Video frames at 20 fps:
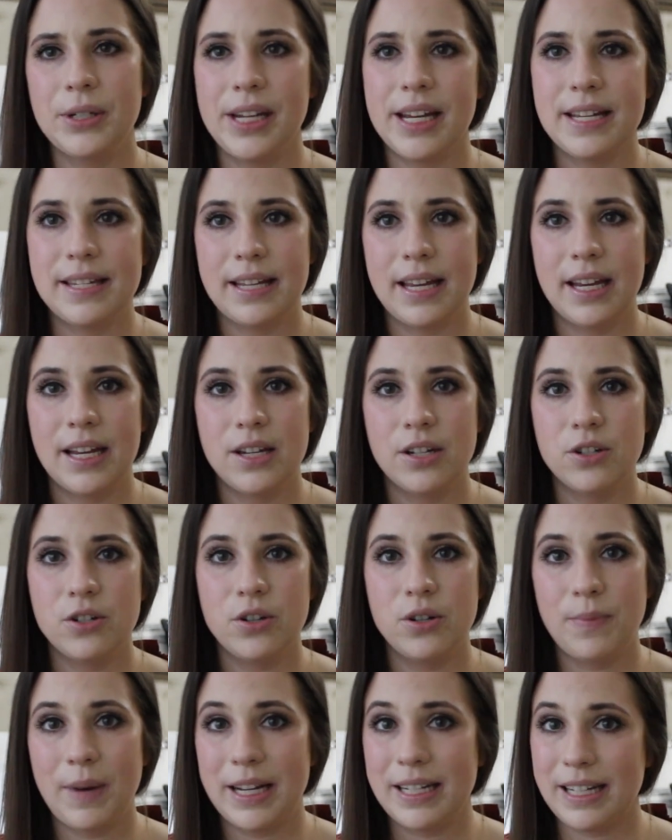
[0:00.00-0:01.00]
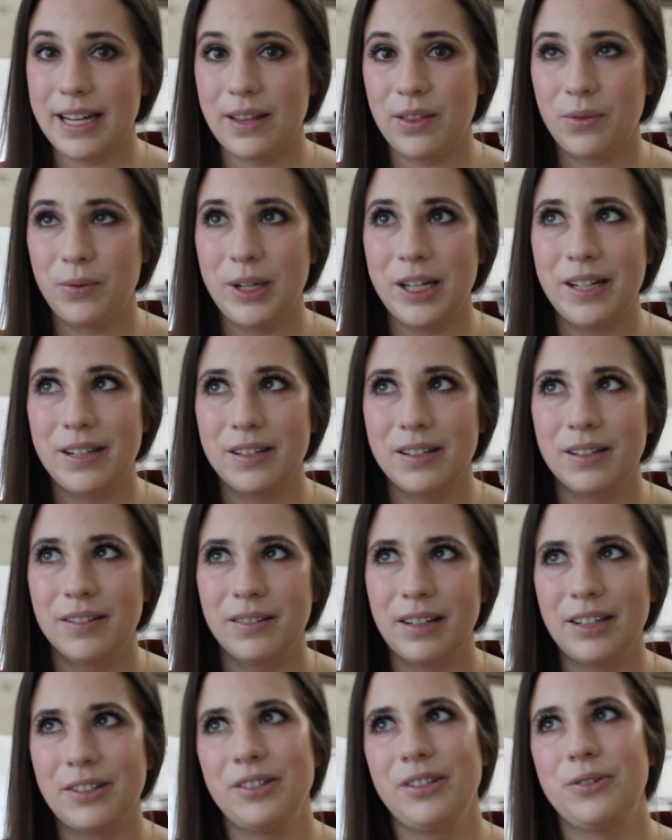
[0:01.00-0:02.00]
days into my 10th week.
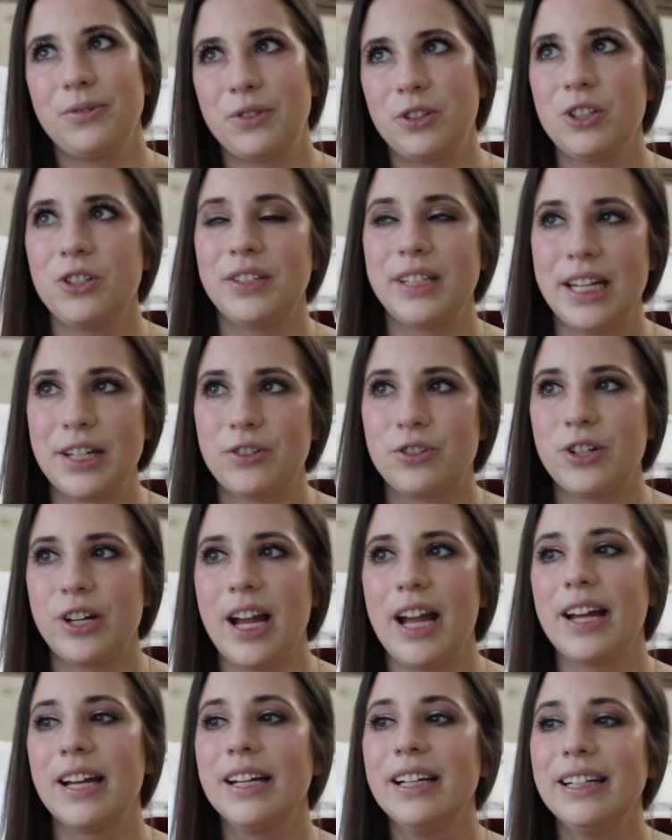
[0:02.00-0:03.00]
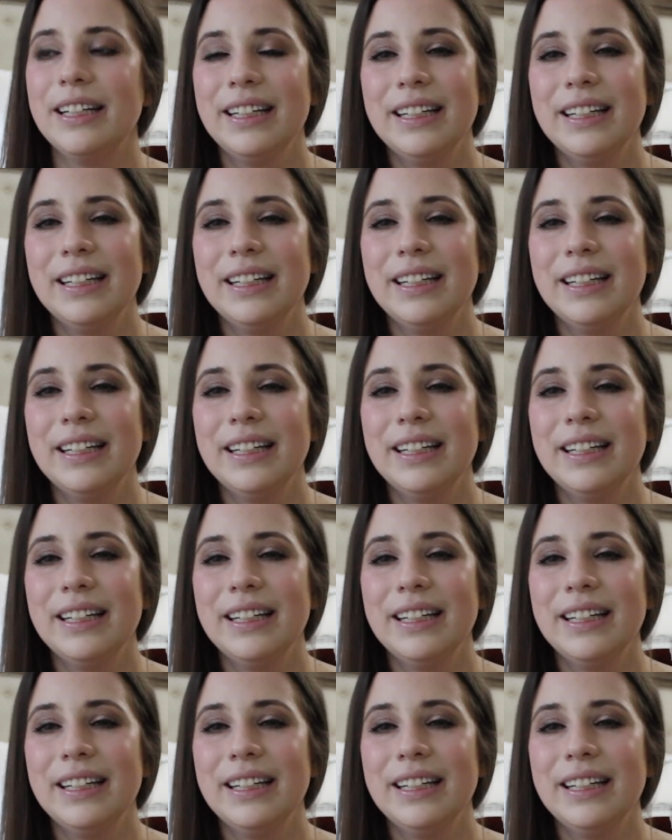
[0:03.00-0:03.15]
Actually, it was just yesterday.